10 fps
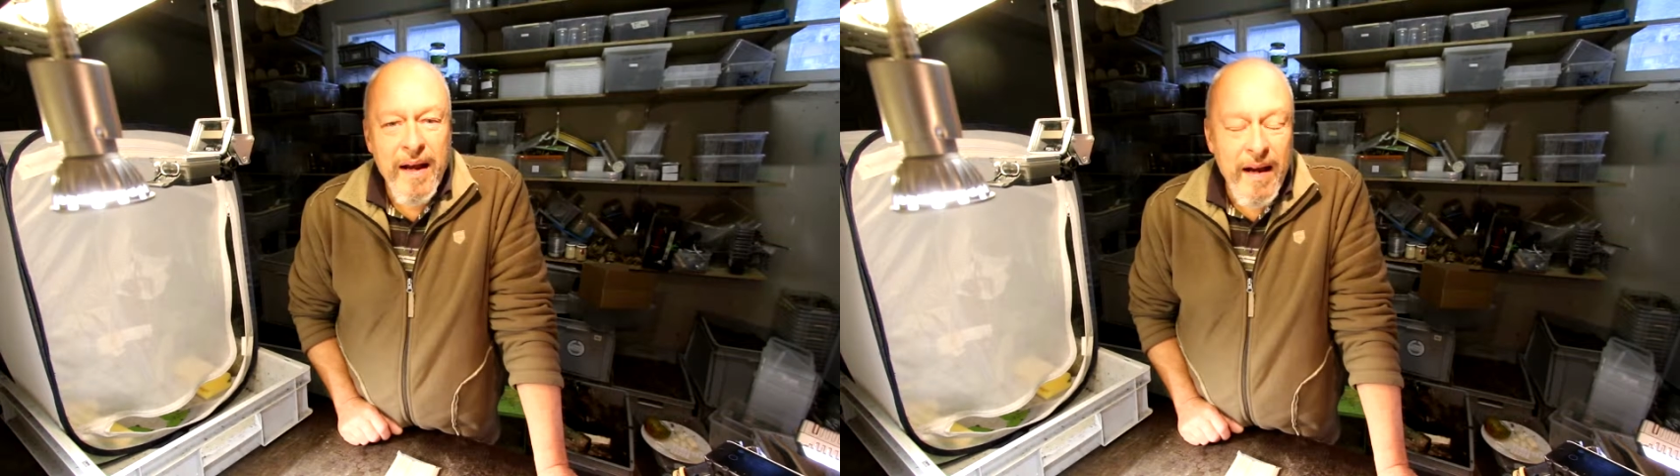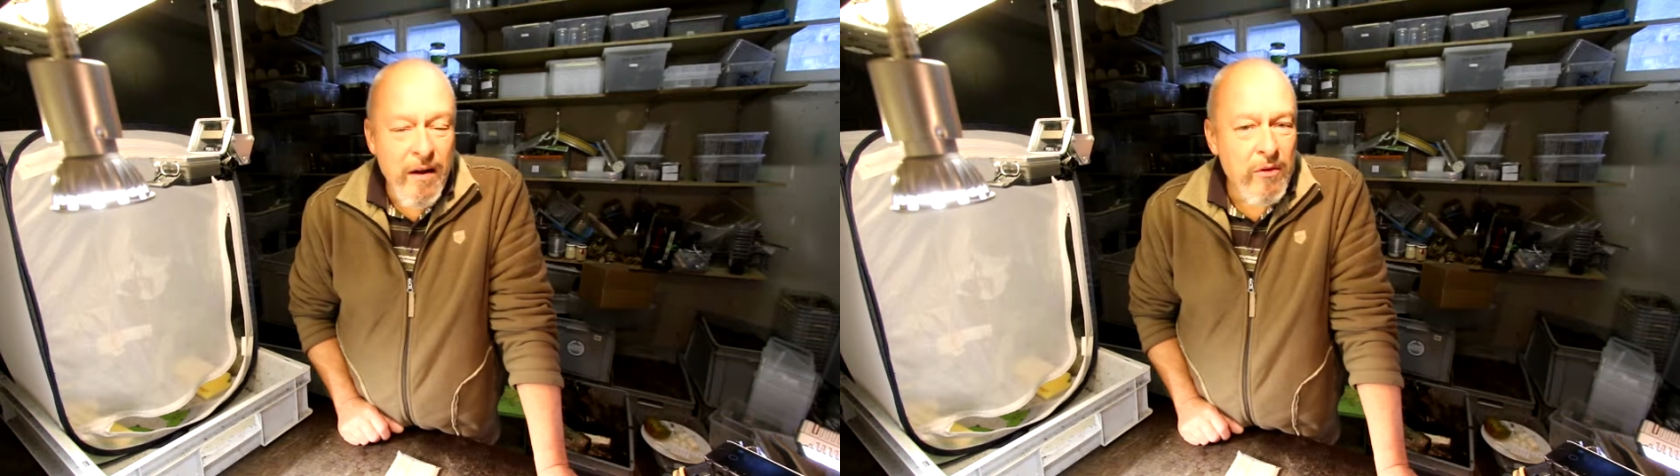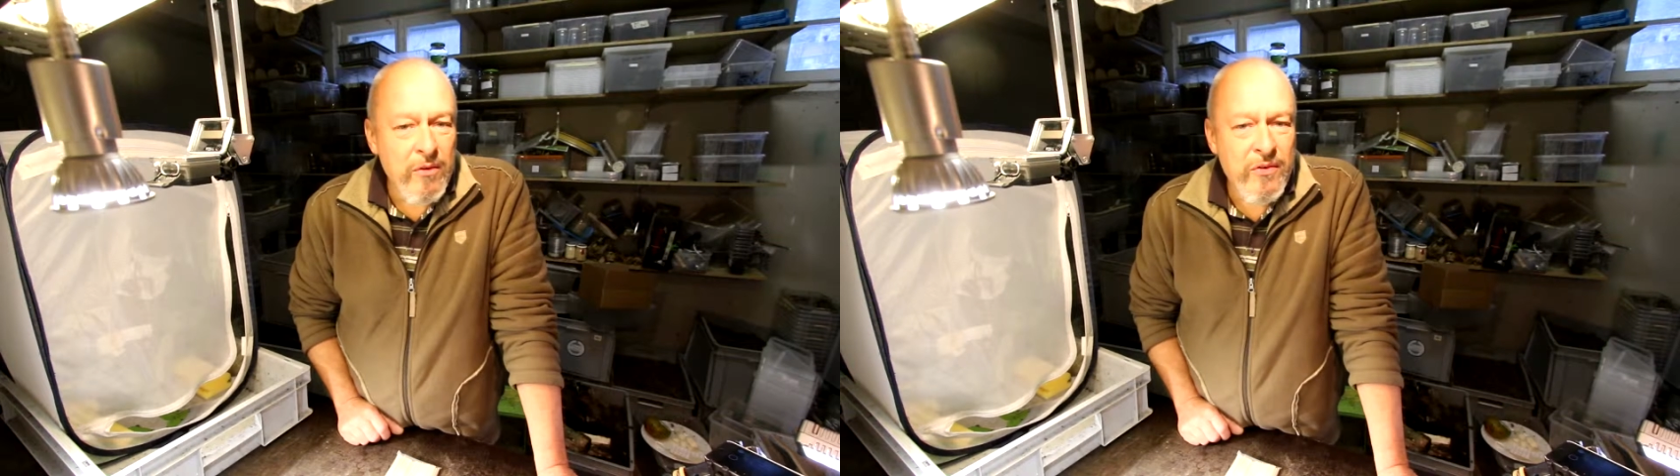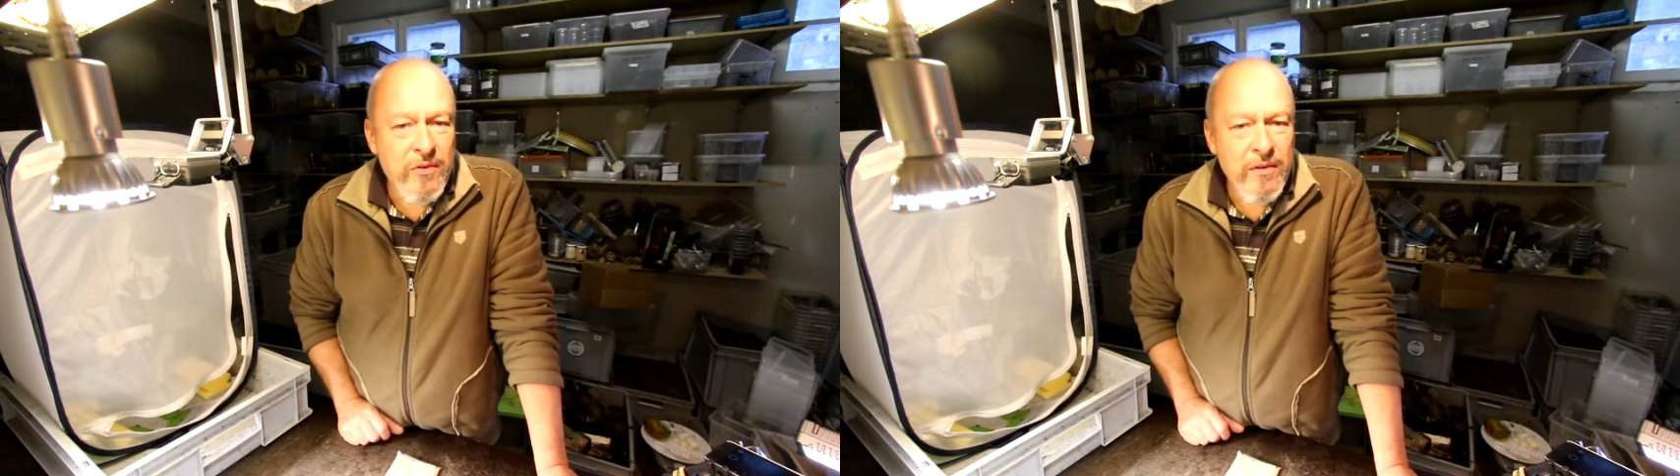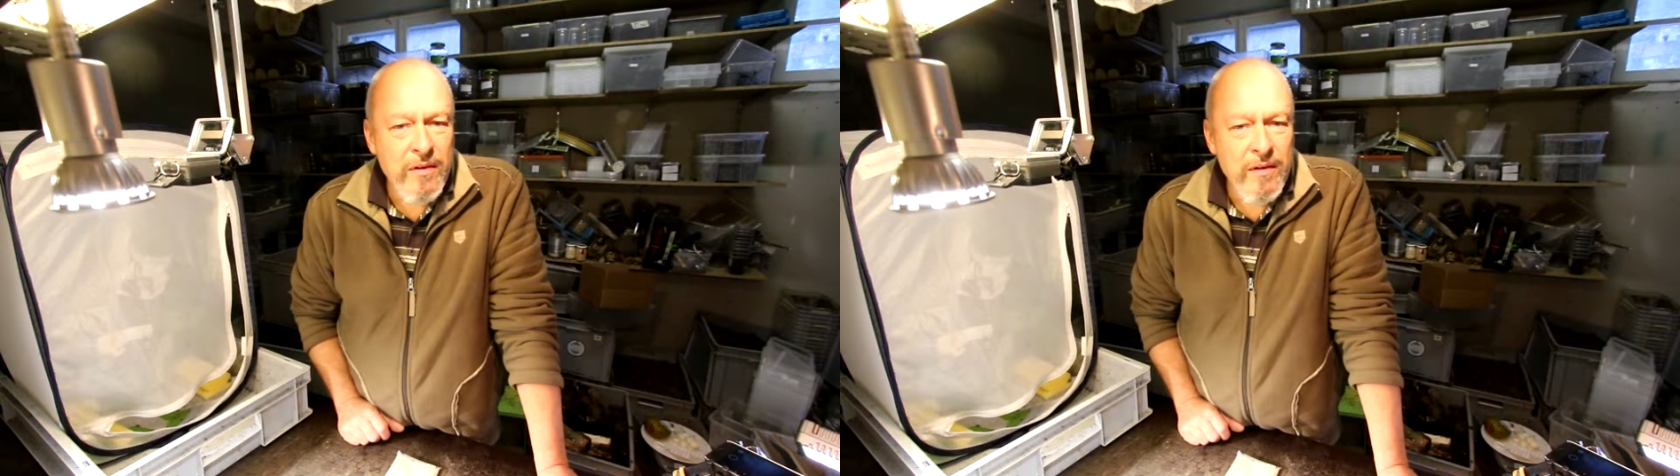
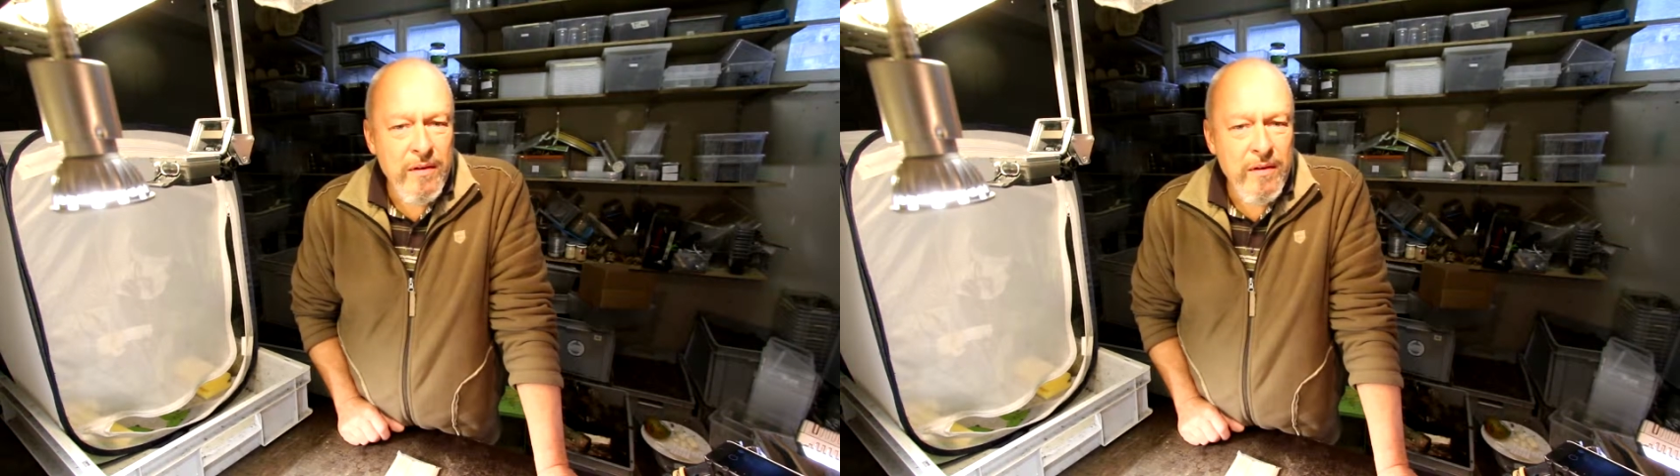else